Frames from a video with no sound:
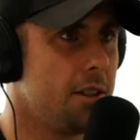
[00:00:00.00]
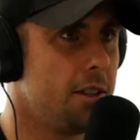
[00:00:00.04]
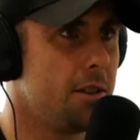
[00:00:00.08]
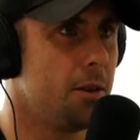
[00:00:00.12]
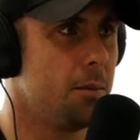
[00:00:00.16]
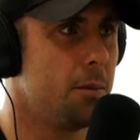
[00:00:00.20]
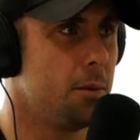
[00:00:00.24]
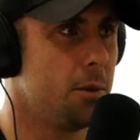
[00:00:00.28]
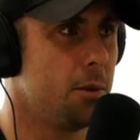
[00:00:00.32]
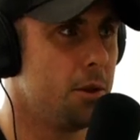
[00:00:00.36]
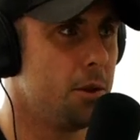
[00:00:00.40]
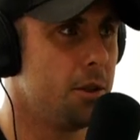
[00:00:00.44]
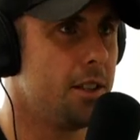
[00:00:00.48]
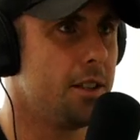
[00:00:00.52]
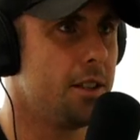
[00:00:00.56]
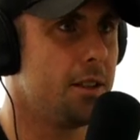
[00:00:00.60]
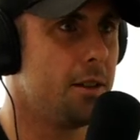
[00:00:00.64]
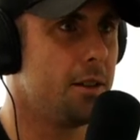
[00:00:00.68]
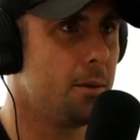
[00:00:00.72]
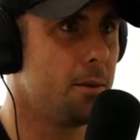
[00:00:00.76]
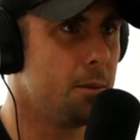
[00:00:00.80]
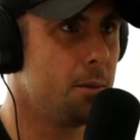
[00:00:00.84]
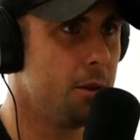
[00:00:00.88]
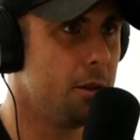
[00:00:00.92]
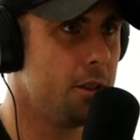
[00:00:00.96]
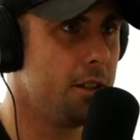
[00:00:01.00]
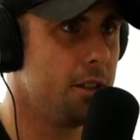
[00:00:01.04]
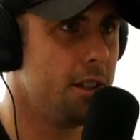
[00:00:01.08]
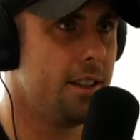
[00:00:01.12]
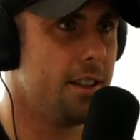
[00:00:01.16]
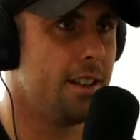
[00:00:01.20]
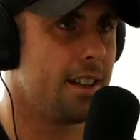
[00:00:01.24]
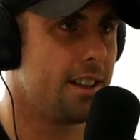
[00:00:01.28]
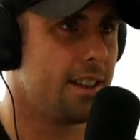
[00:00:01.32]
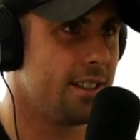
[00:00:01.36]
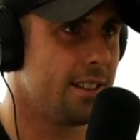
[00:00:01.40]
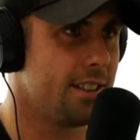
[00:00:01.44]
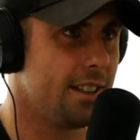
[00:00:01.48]

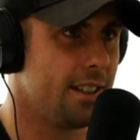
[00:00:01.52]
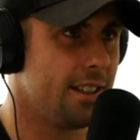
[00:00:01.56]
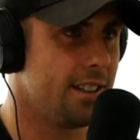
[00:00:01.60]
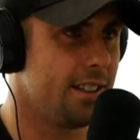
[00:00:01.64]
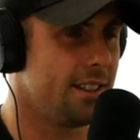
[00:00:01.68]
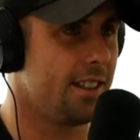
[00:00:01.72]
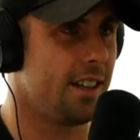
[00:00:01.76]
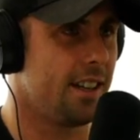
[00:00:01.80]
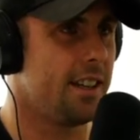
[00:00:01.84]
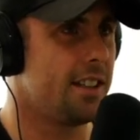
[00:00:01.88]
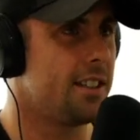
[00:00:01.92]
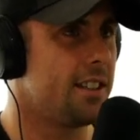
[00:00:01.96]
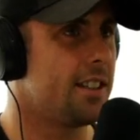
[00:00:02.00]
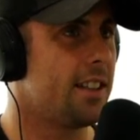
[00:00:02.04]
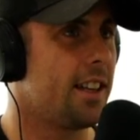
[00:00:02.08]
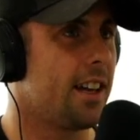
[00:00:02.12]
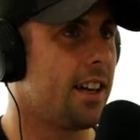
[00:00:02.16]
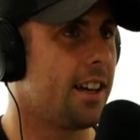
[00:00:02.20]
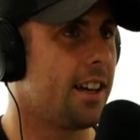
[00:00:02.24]
Like I said, it's like.